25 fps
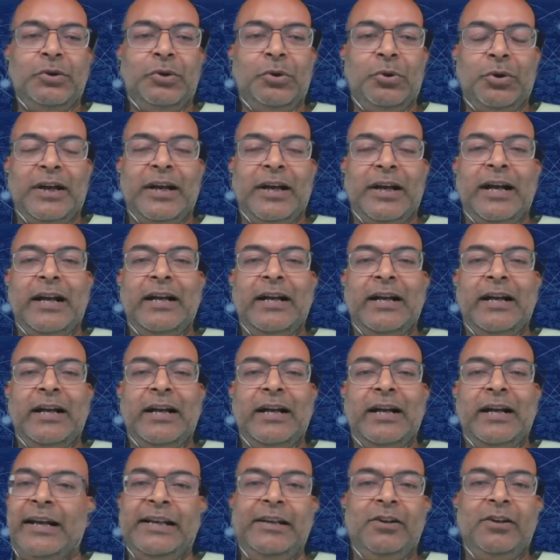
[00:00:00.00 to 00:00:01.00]
look at
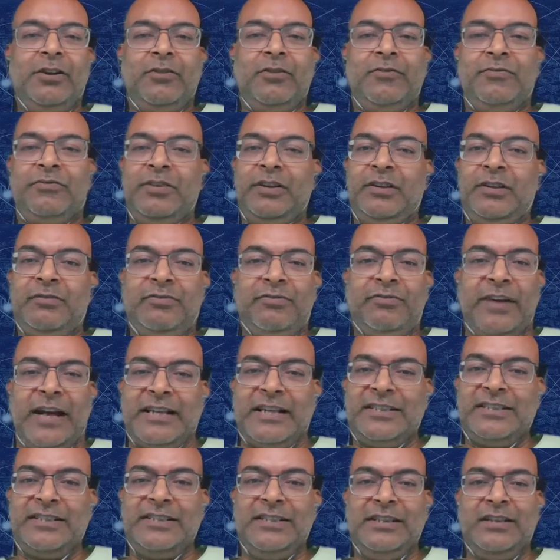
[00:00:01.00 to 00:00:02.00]
any of the
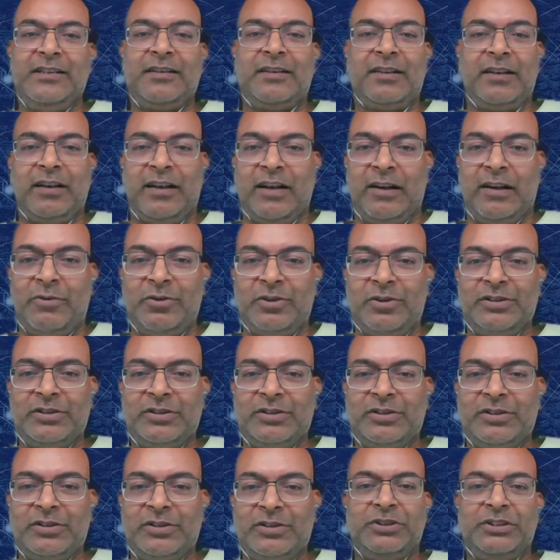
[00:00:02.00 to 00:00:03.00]
fancier cloud
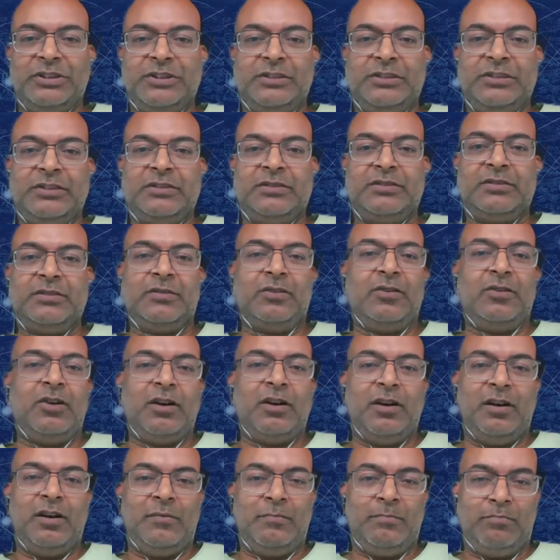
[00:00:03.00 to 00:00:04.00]
solutions
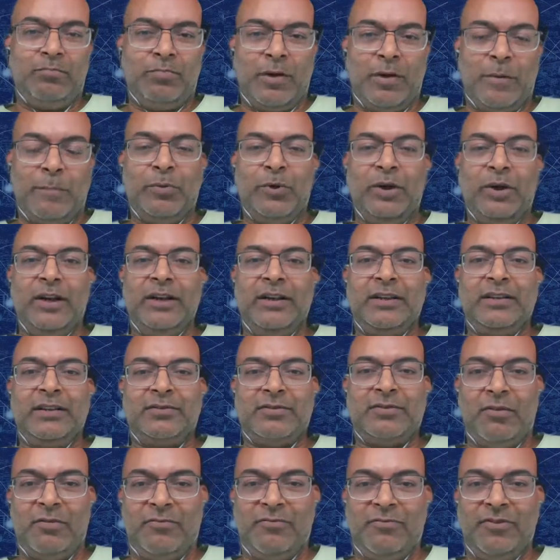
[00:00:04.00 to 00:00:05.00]
or popular
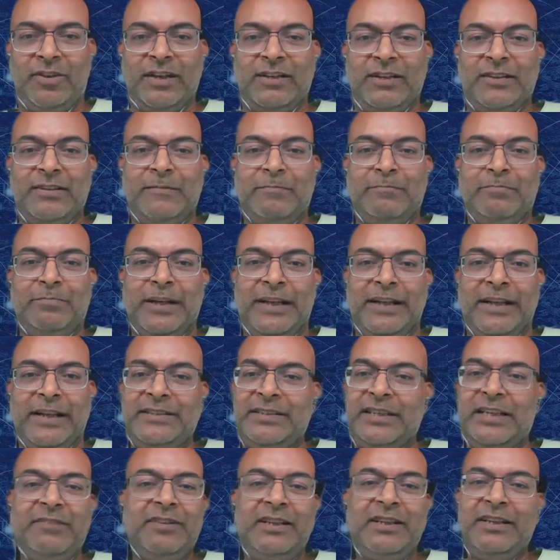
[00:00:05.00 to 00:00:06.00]
software
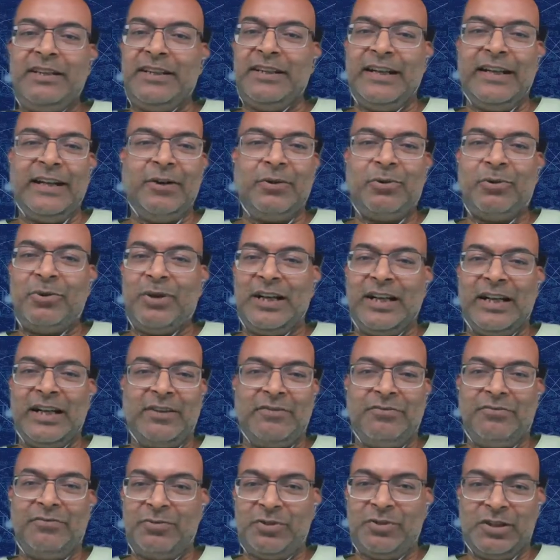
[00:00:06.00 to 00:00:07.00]
companies, even they don't
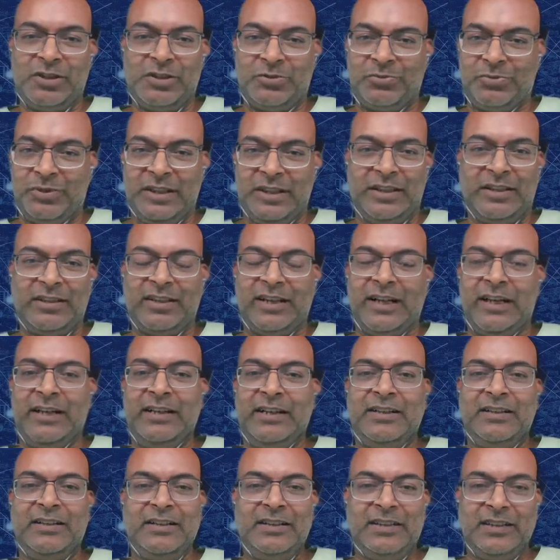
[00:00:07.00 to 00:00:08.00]
have full suite,
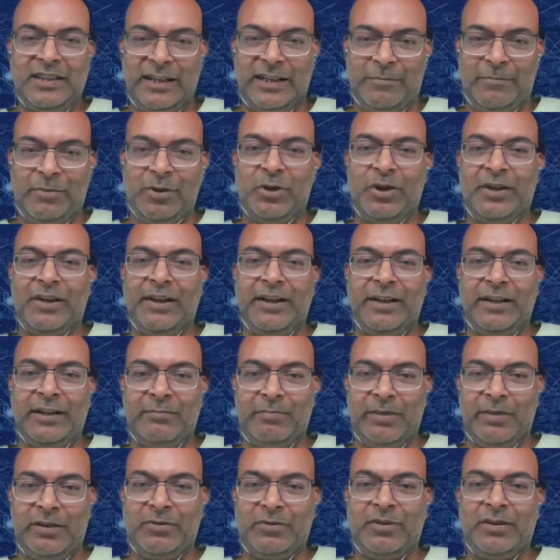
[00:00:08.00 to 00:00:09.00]
right? I'm
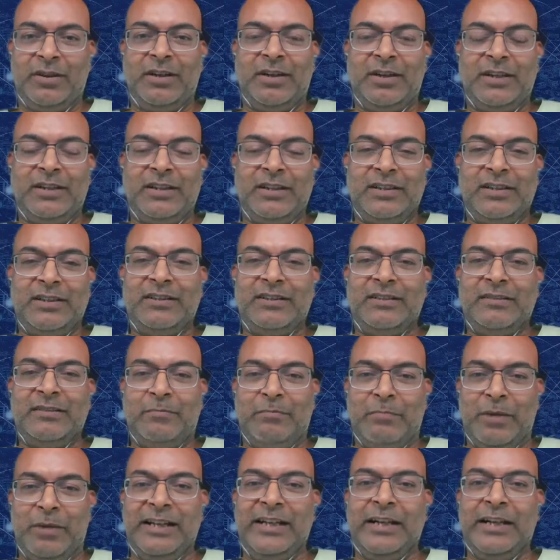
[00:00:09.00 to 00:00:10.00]
talking about
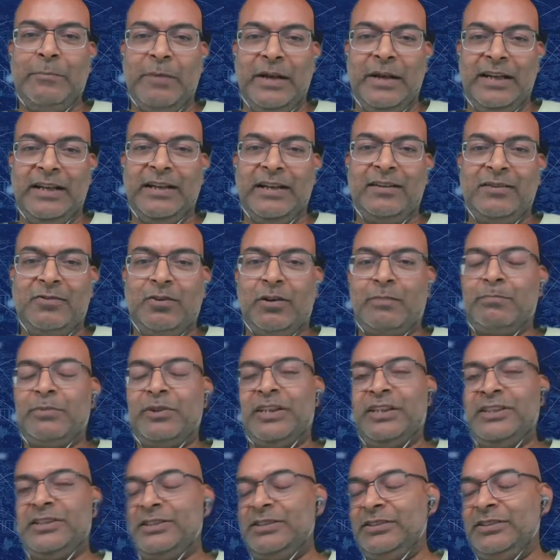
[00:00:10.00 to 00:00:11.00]
multi-billion
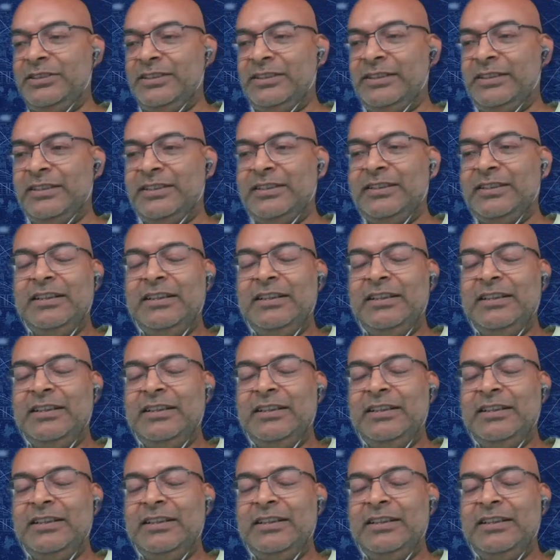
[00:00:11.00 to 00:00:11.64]
corporations here.